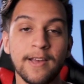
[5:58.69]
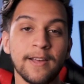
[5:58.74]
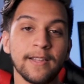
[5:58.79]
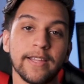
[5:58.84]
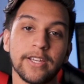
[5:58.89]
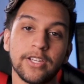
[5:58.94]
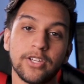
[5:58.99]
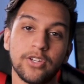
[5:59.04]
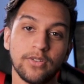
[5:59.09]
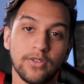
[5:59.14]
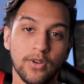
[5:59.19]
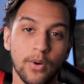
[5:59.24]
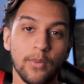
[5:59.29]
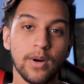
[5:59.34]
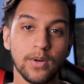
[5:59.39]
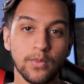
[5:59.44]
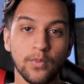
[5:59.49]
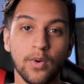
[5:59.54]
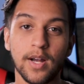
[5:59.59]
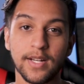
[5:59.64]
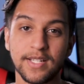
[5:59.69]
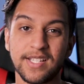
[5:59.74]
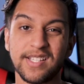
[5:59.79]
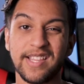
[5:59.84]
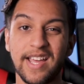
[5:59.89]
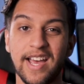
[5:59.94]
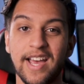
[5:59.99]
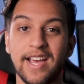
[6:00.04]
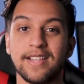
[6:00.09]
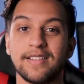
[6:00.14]
Like no one wants
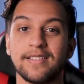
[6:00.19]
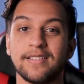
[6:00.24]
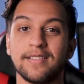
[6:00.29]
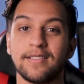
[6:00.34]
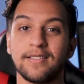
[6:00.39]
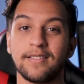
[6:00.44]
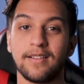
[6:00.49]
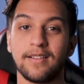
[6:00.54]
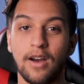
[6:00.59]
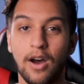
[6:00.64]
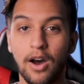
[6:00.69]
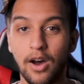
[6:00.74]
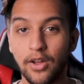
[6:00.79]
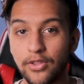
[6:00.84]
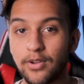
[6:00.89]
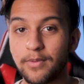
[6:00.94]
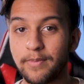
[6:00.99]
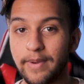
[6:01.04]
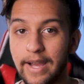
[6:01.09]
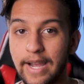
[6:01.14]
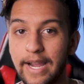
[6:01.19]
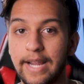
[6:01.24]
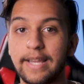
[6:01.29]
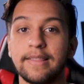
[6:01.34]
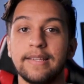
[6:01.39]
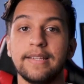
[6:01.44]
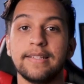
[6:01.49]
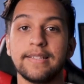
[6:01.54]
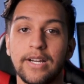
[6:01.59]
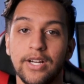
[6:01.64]
that on their back
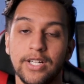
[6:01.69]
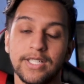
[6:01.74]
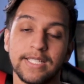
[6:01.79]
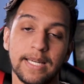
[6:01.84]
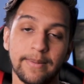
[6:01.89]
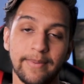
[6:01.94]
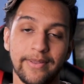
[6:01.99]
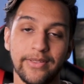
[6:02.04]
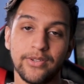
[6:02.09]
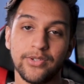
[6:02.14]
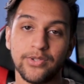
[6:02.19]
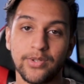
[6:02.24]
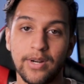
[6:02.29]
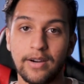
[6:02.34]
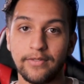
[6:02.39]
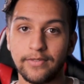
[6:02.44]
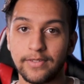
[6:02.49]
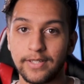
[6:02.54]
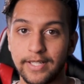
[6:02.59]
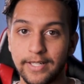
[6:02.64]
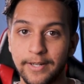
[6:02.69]
the entire time that they're traveling.